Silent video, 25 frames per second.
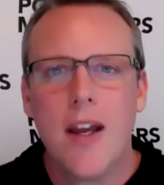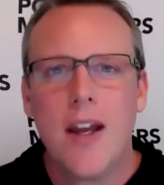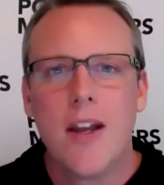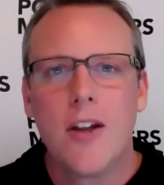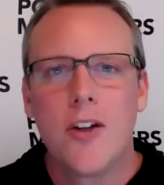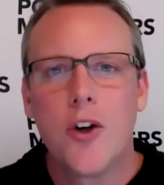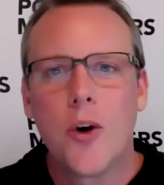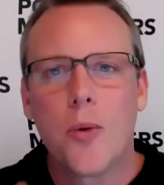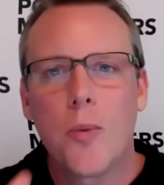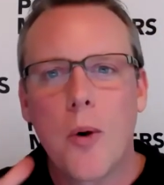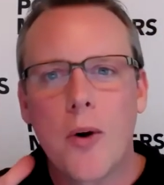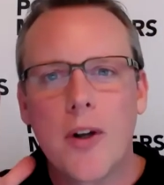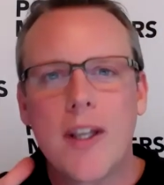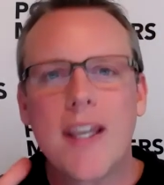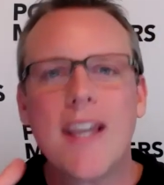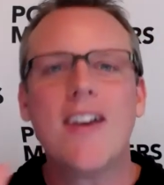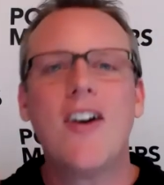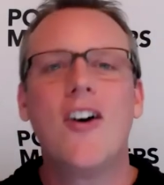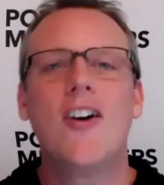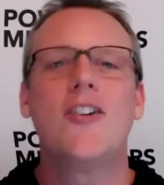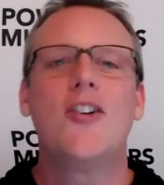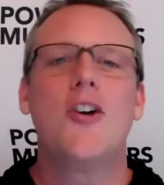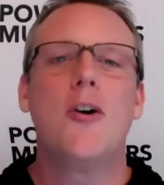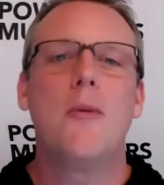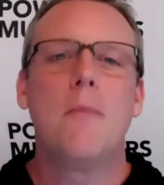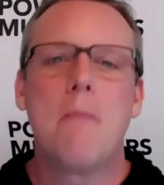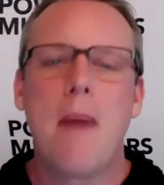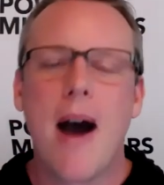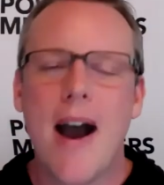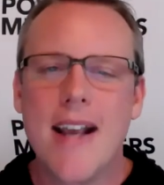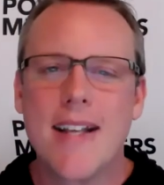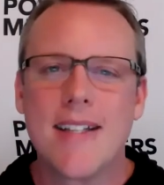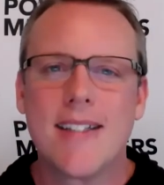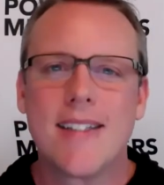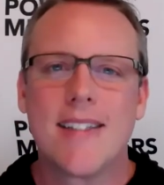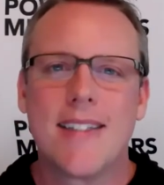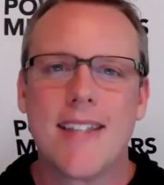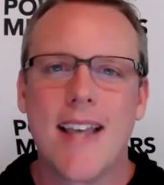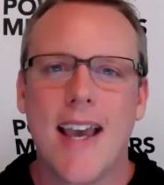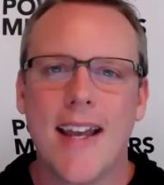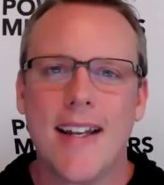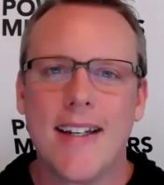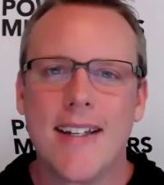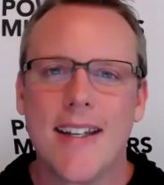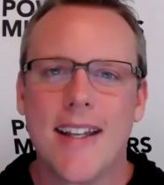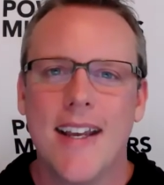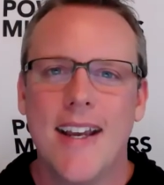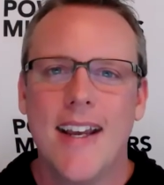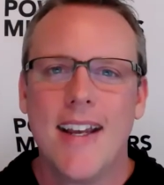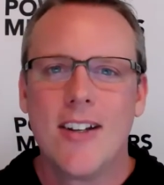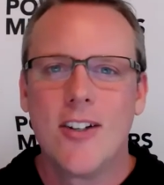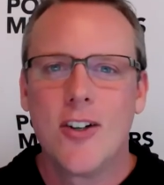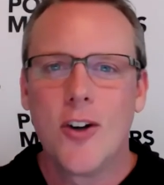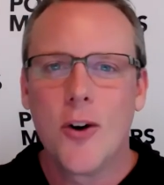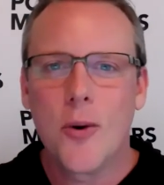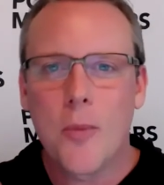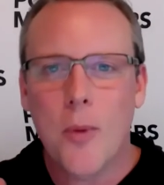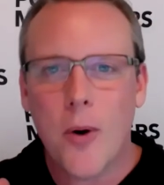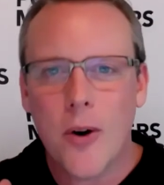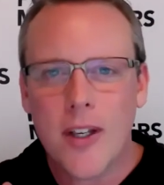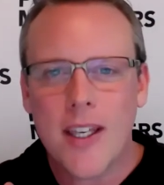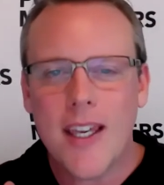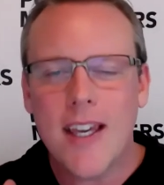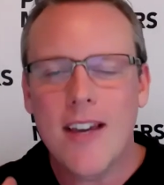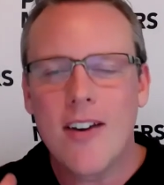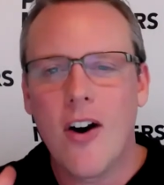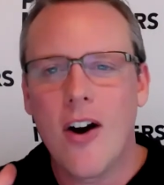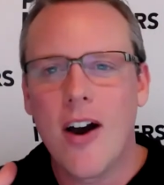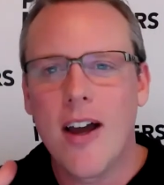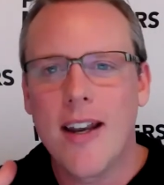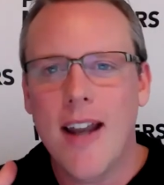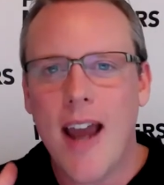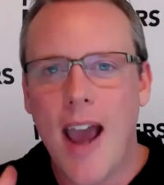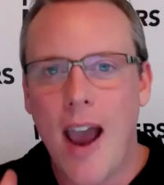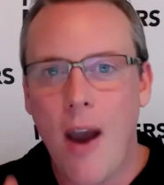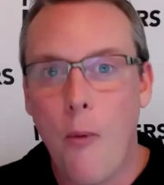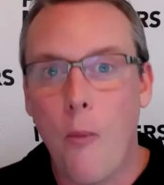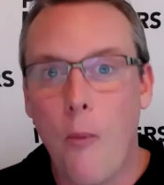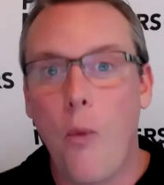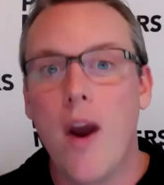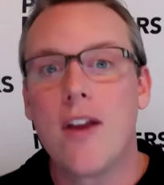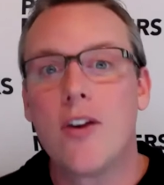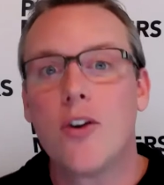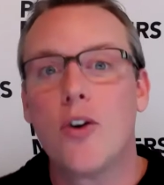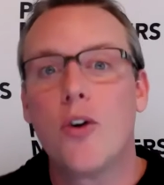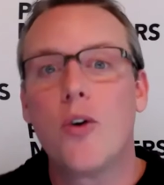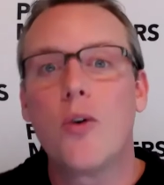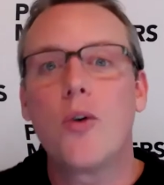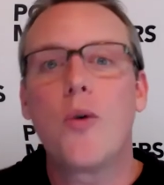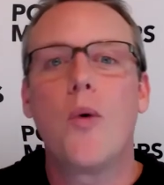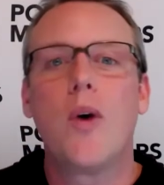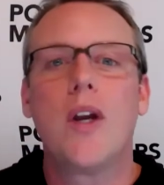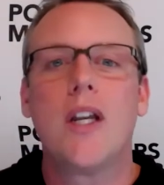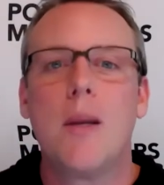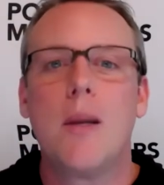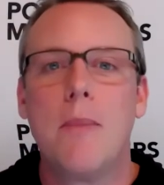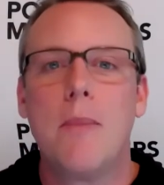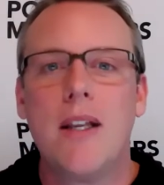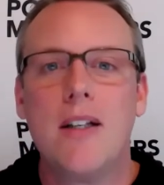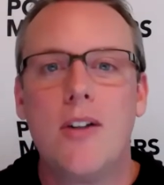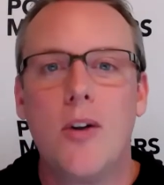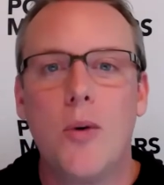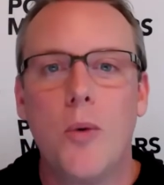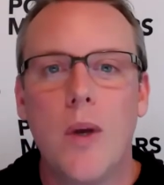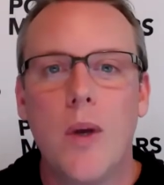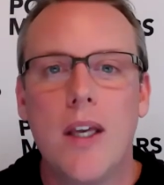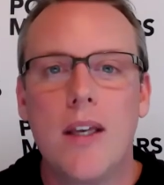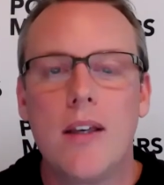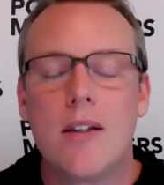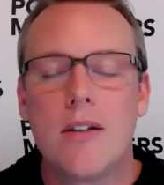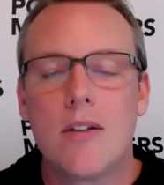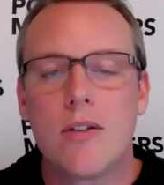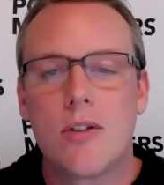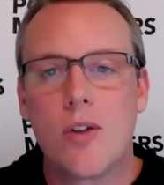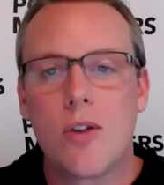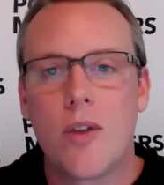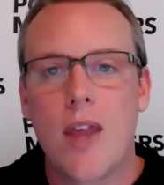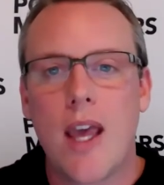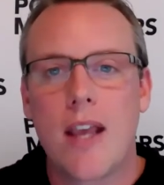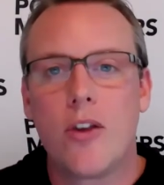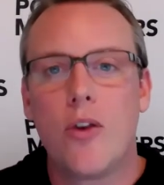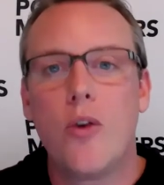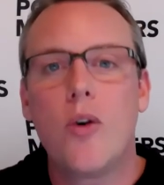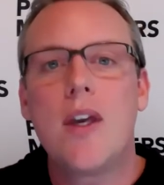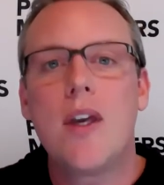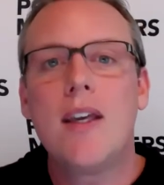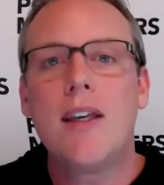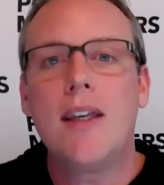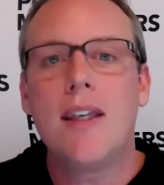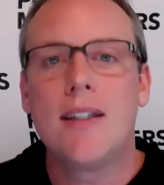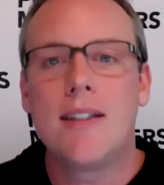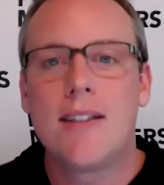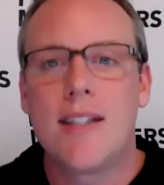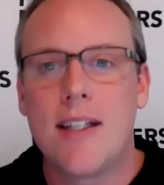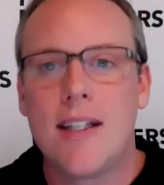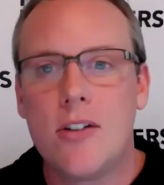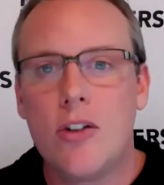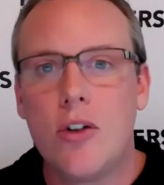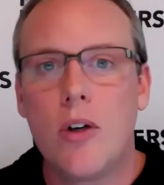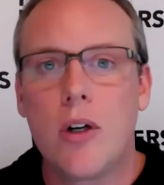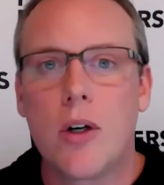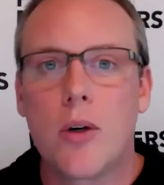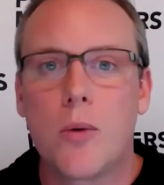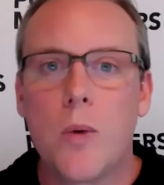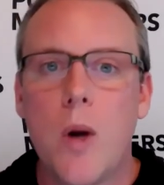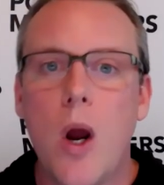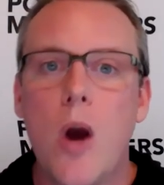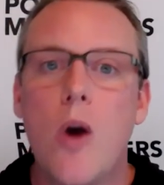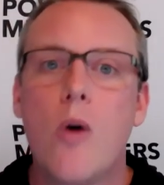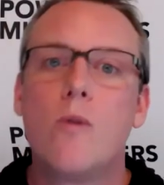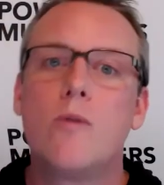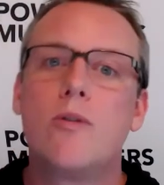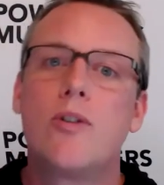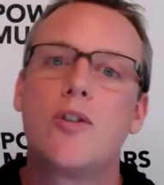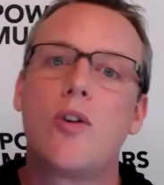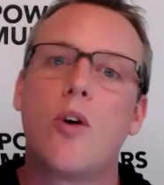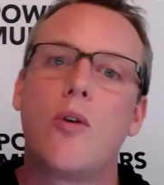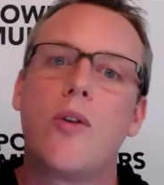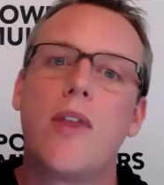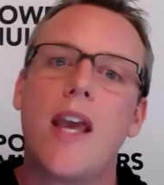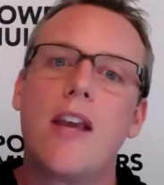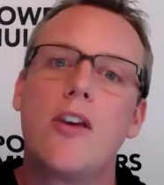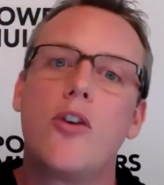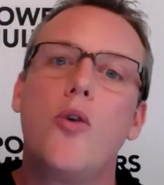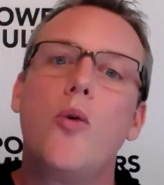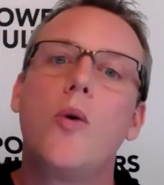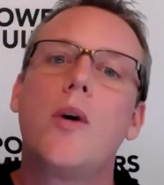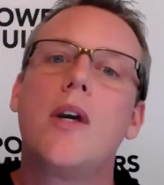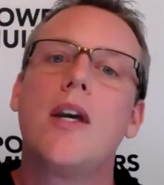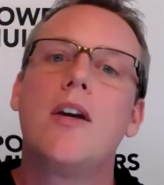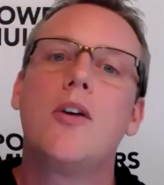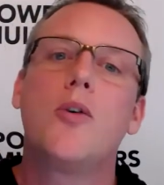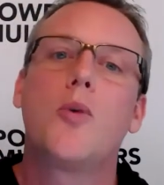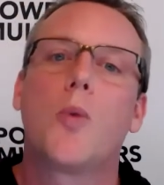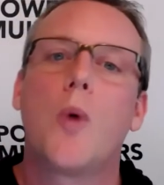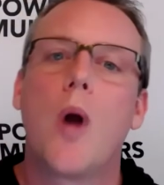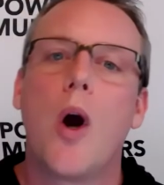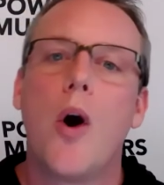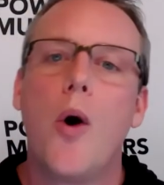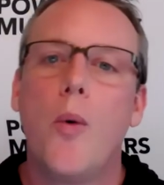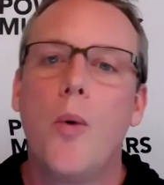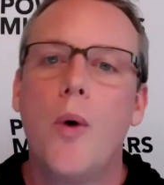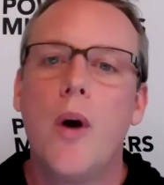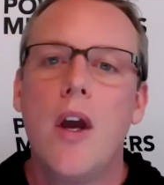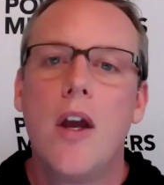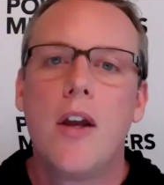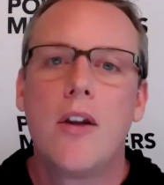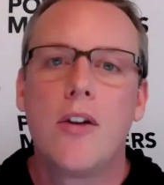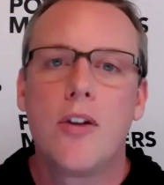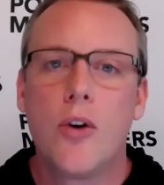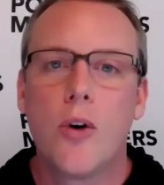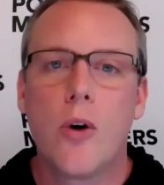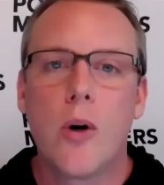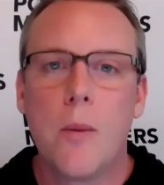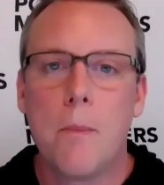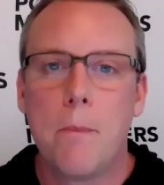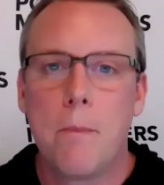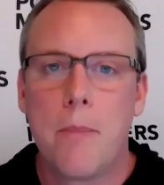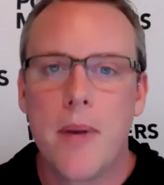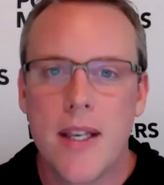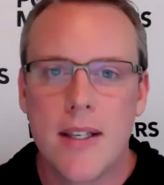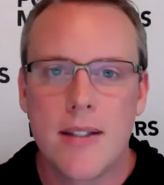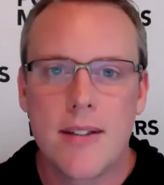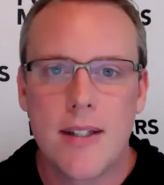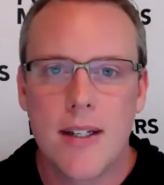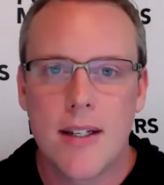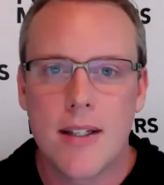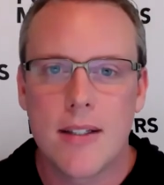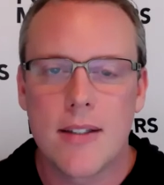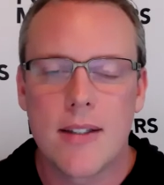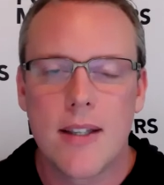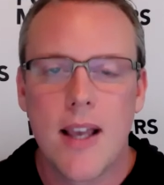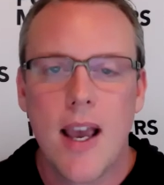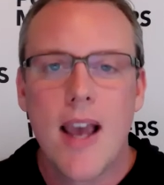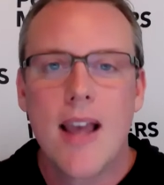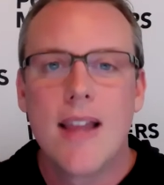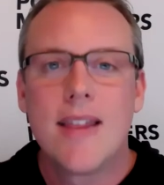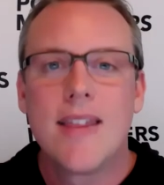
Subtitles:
You're working on your mindset. You're working on what you're going to be doing so that you can continue to grow, so that you can grow your business.